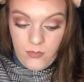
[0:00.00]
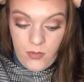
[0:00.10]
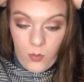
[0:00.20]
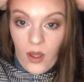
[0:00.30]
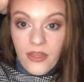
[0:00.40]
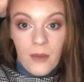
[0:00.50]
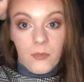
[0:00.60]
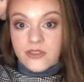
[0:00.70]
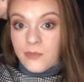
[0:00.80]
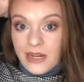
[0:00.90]
what that
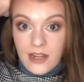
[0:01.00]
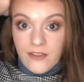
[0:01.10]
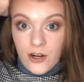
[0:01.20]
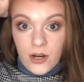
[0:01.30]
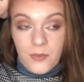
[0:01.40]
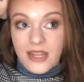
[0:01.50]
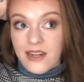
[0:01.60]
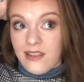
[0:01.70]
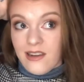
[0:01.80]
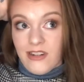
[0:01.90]
must have been like for her being
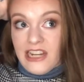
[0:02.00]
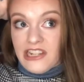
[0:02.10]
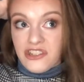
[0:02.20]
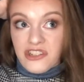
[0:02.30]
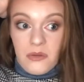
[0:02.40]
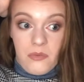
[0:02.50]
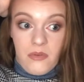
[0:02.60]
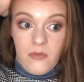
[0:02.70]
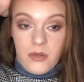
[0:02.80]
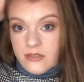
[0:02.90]
in that relationship,
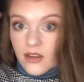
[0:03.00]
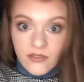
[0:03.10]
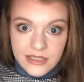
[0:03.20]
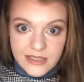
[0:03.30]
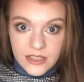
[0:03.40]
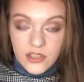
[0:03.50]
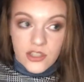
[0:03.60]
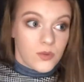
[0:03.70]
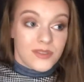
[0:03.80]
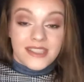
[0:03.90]
because obviously
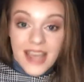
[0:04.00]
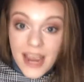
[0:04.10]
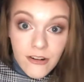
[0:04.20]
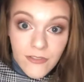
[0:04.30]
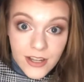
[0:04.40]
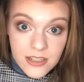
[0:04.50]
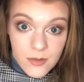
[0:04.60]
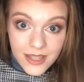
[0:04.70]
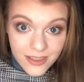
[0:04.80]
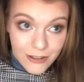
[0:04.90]
she was terrified to
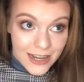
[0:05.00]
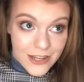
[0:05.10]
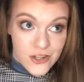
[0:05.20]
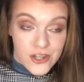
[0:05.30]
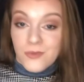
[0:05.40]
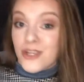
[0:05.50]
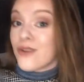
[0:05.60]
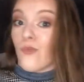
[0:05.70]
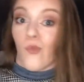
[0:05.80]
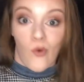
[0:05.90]
be in the relationship. She
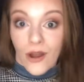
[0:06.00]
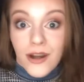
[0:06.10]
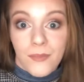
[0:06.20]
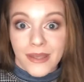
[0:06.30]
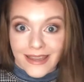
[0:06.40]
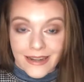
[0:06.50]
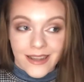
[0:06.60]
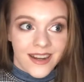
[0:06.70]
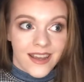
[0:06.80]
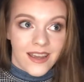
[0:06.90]
didn't want to be in
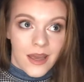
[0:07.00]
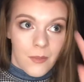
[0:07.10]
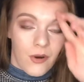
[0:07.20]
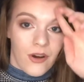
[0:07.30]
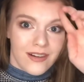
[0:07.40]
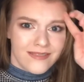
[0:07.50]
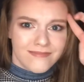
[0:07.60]
it, but